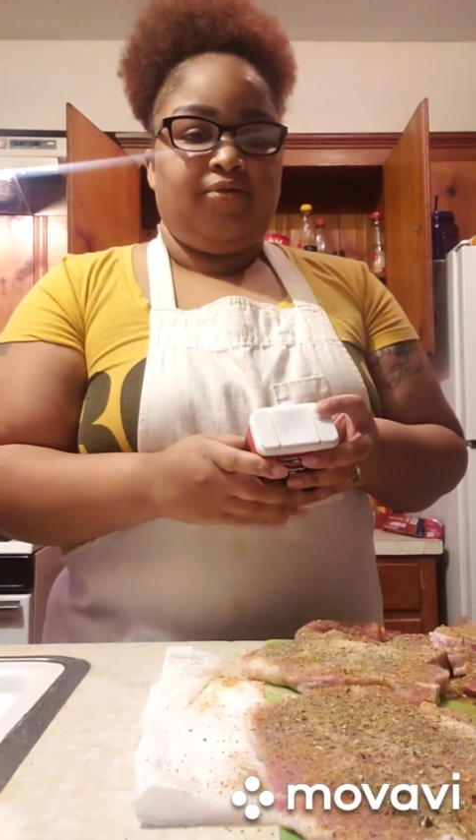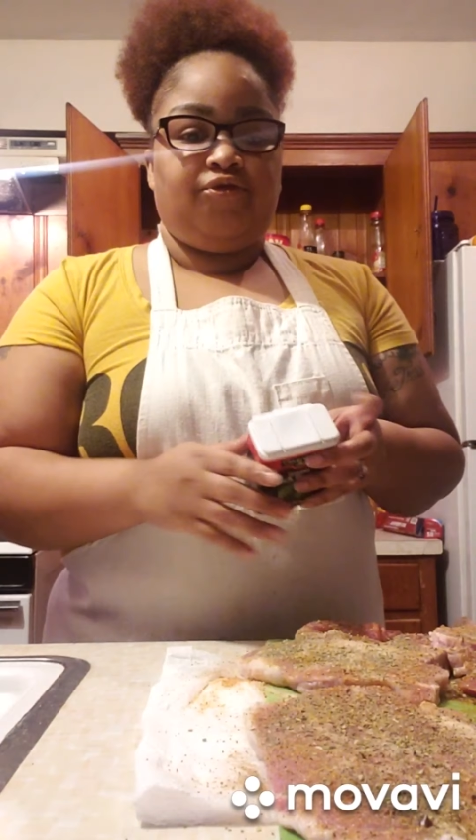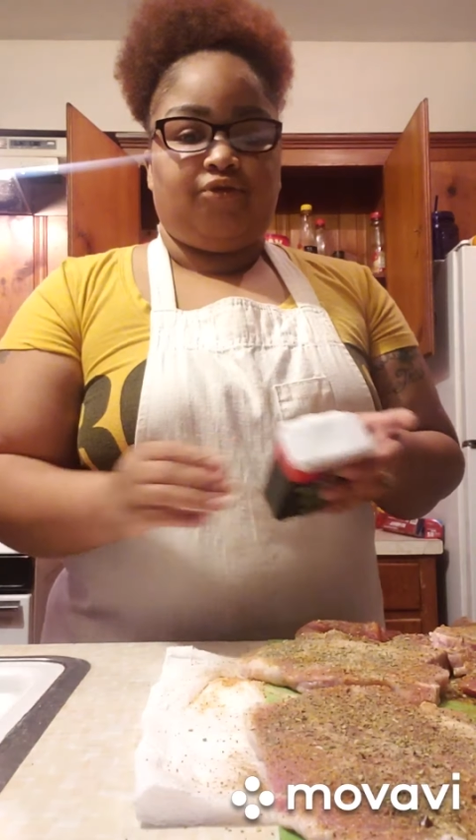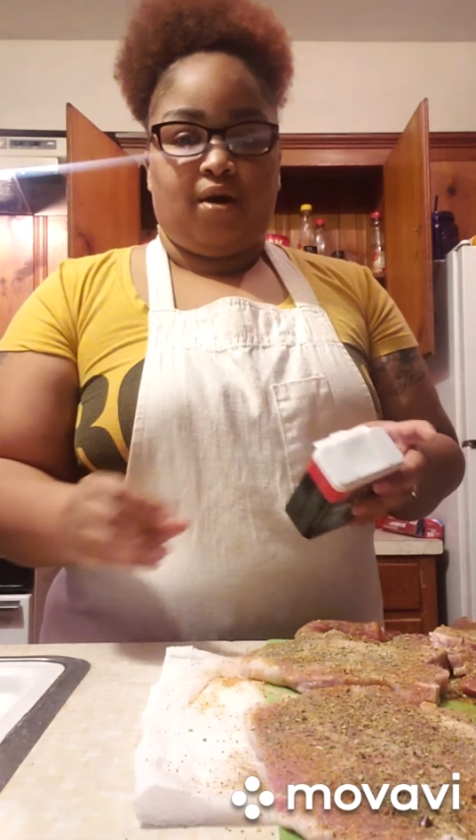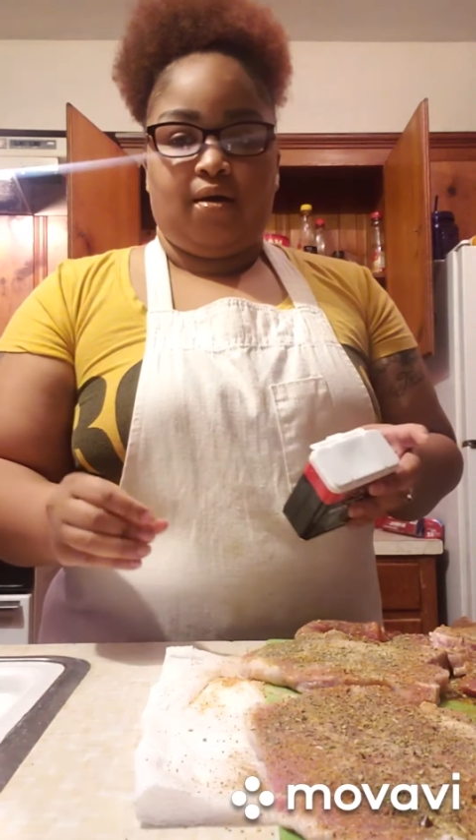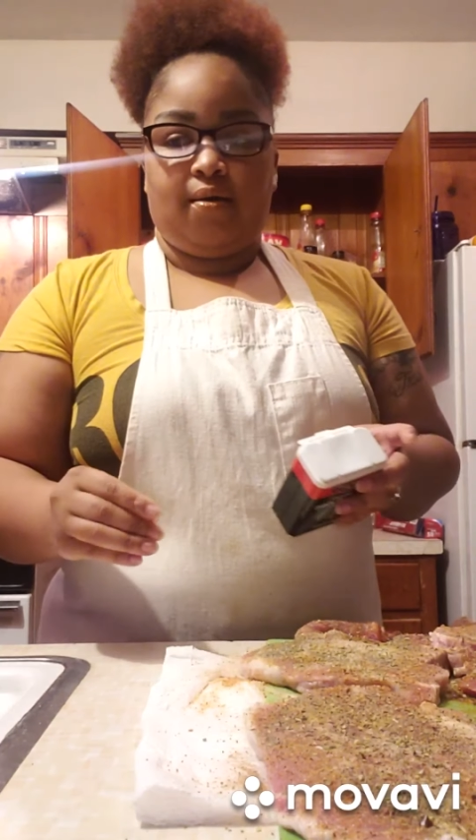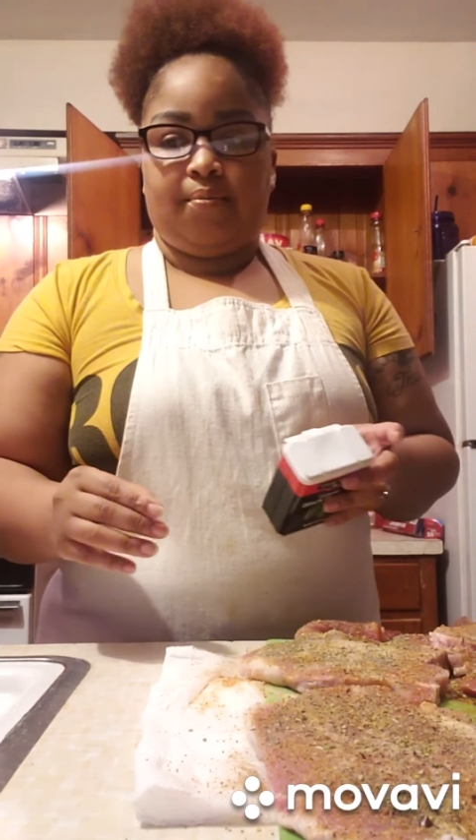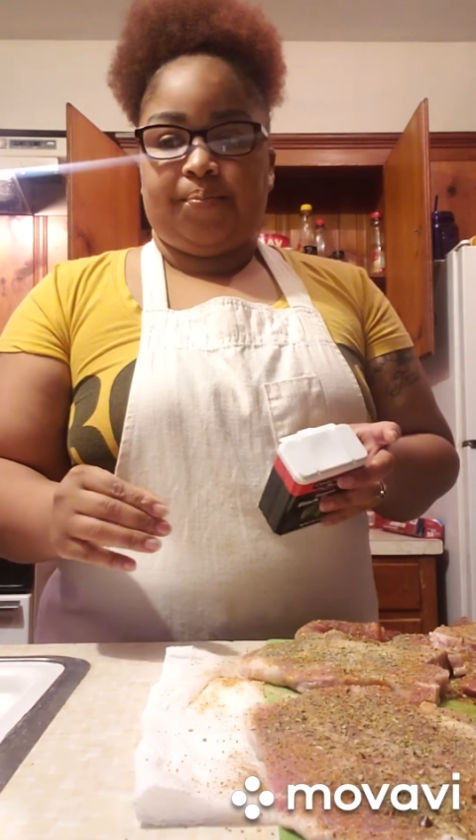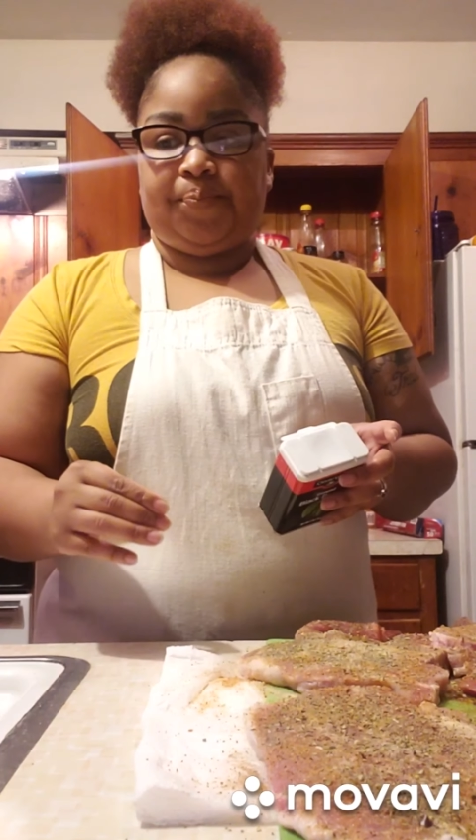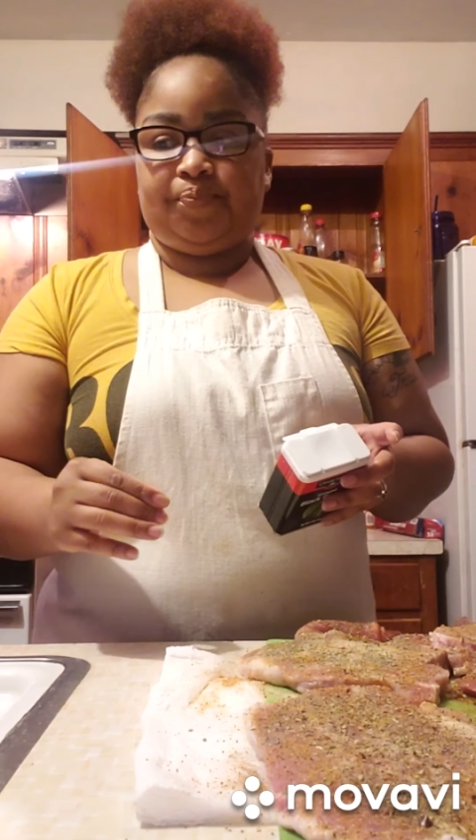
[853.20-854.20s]

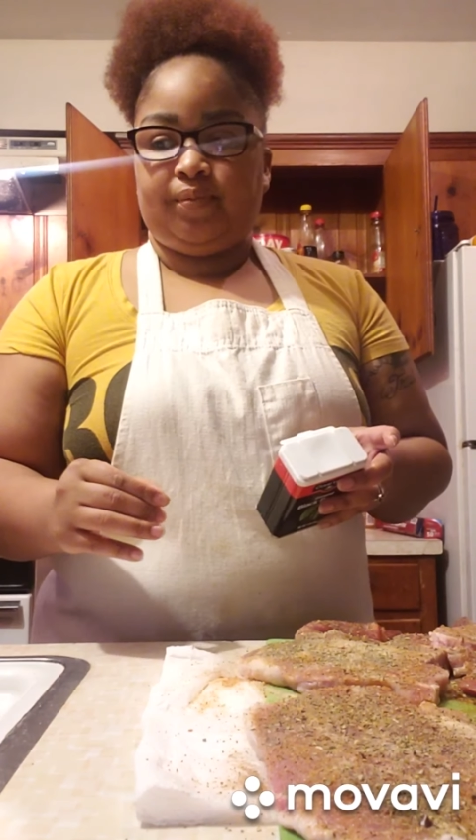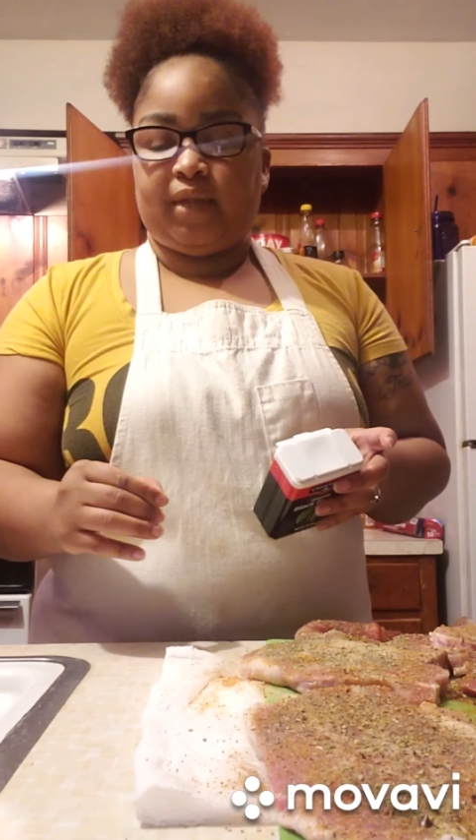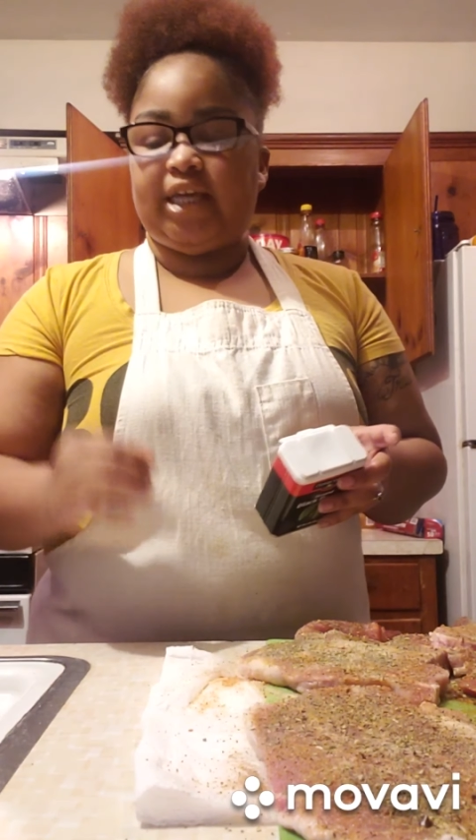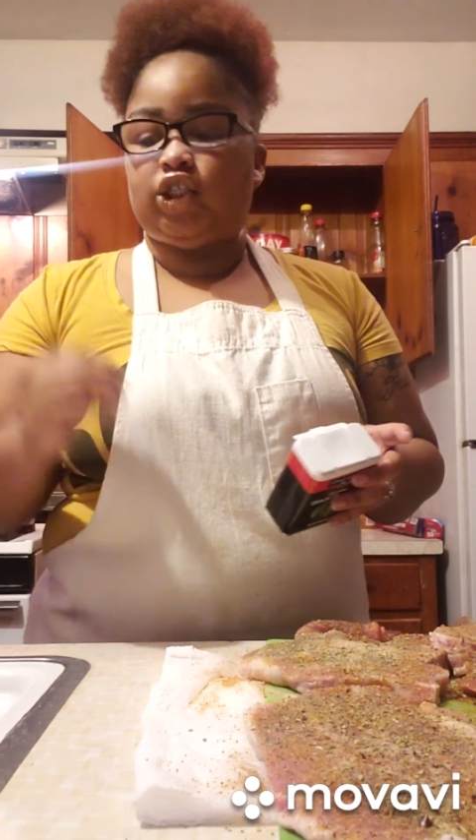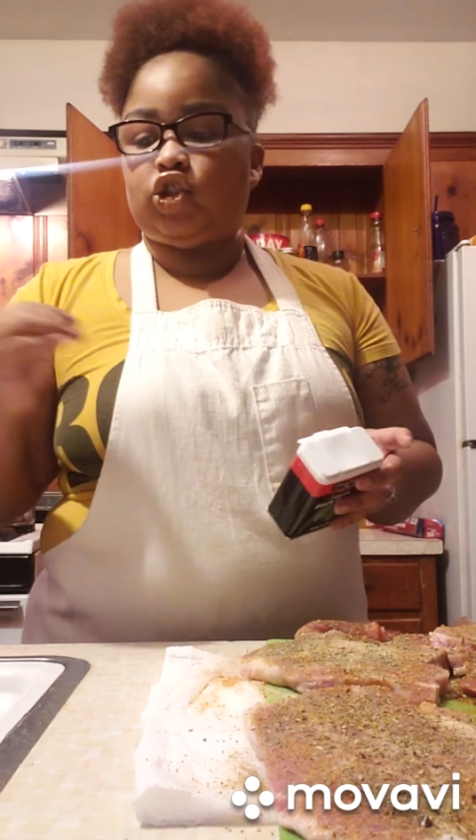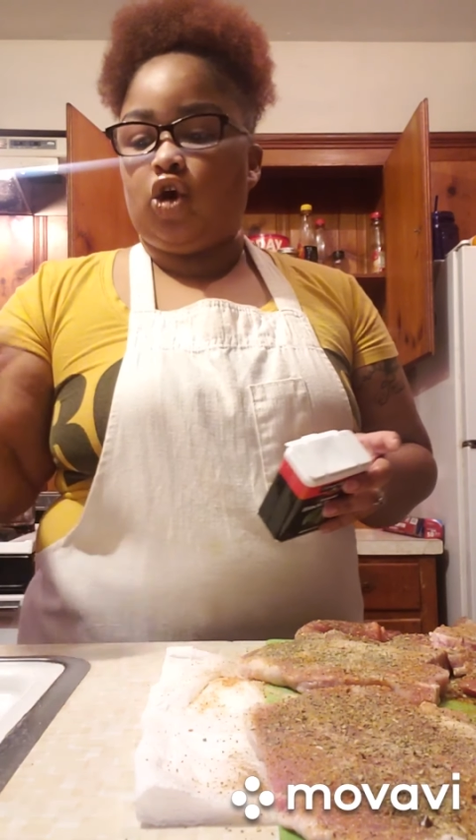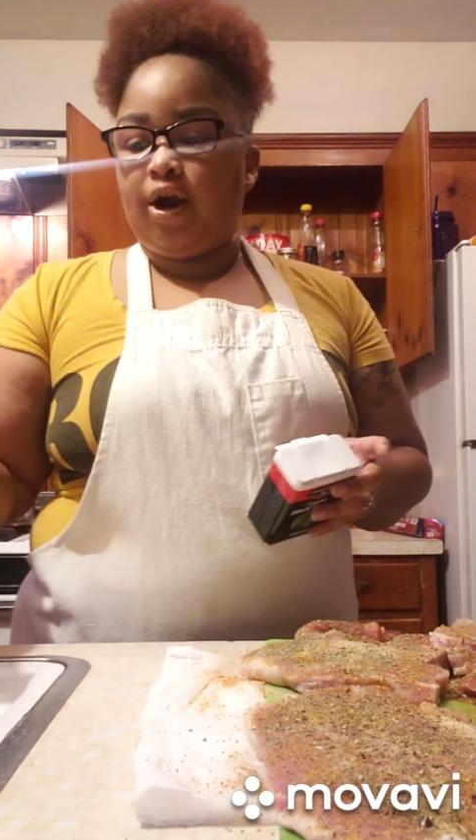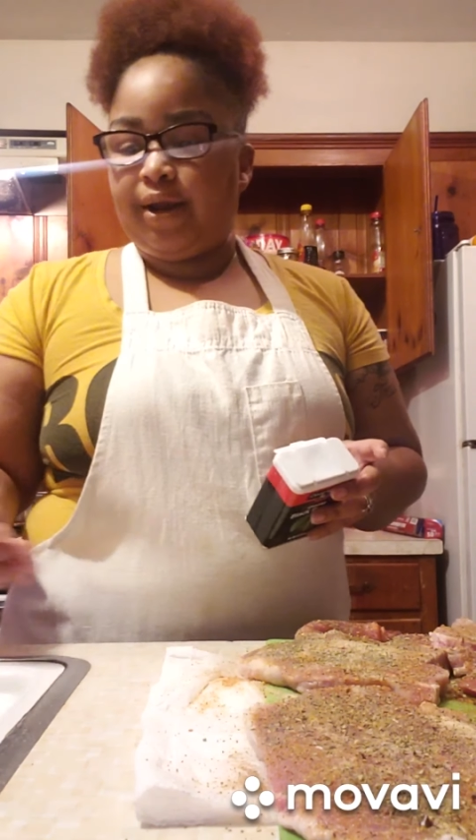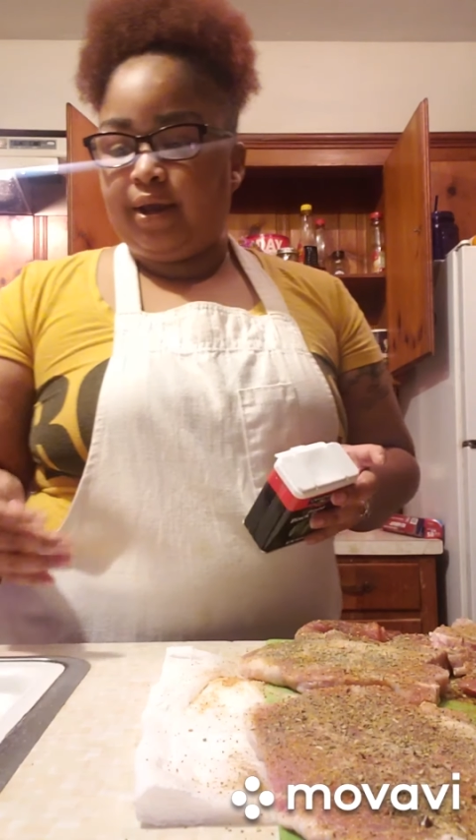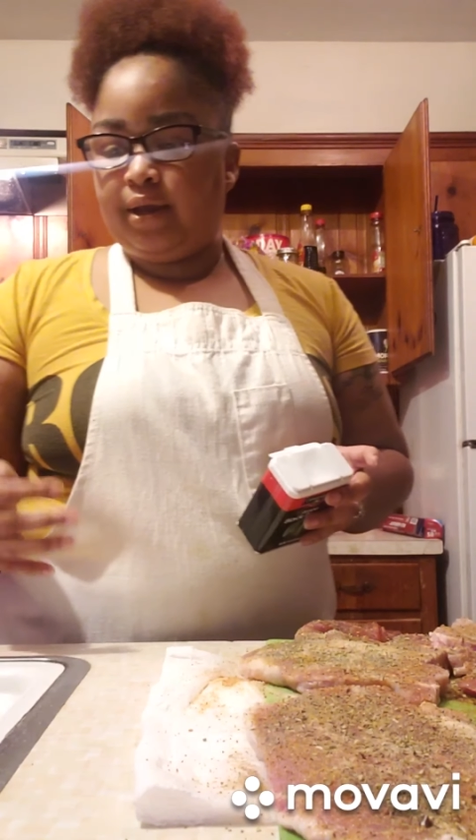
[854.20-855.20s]
from, it
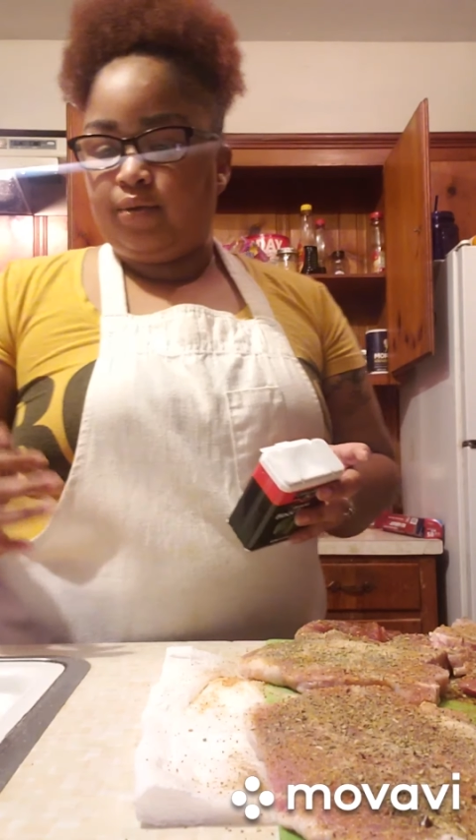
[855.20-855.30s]
started